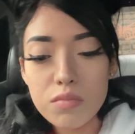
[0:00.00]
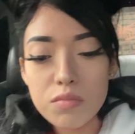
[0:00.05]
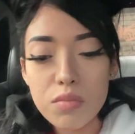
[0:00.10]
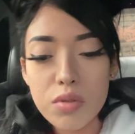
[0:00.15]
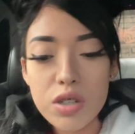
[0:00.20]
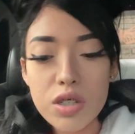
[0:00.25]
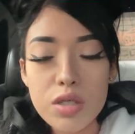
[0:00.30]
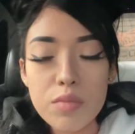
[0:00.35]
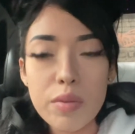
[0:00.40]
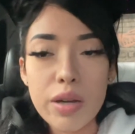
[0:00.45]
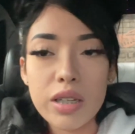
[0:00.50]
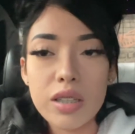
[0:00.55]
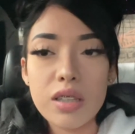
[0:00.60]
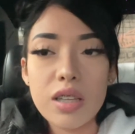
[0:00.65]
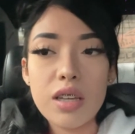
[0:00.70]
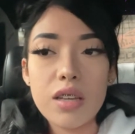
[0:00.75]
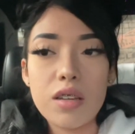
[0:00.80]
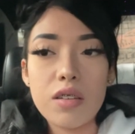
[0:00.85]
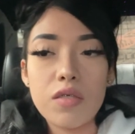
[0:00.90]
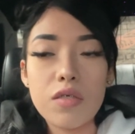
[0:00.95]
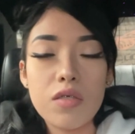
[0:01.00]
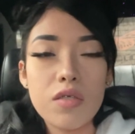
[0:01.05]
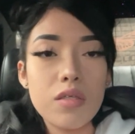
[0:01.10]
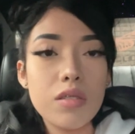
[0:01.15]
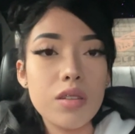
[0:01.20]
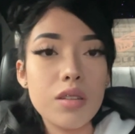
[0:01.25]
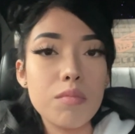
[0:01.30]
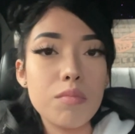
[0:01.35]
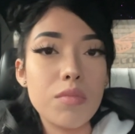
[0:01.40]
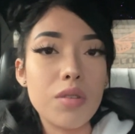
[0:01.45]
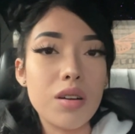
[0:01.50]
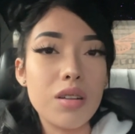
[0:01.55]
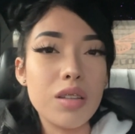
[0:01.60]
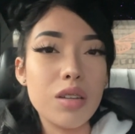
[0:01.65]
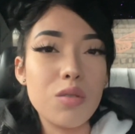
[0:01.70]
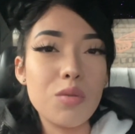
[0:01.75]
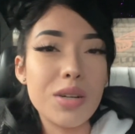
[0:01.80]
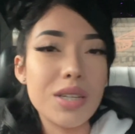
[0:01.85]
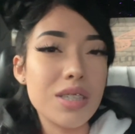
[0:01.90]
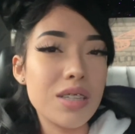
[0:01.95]
perspective
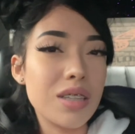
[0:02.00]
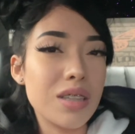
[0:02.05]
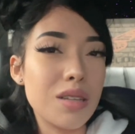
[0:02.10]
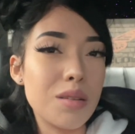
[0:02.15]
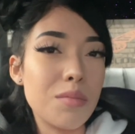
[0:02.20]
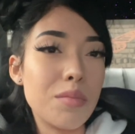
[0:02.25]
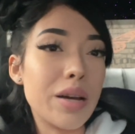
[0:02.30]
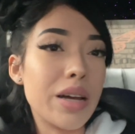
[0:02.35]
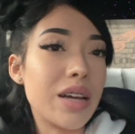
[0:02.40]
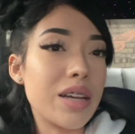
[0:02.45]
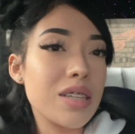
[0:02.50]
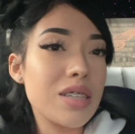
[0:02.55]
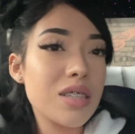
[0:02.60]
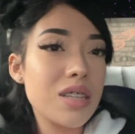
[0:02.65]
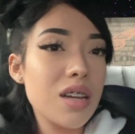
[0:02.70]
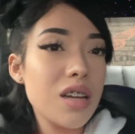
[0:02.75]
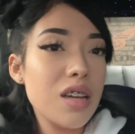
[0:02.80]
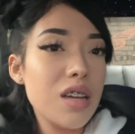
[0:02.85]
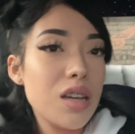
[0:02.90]
probably wasn't the best,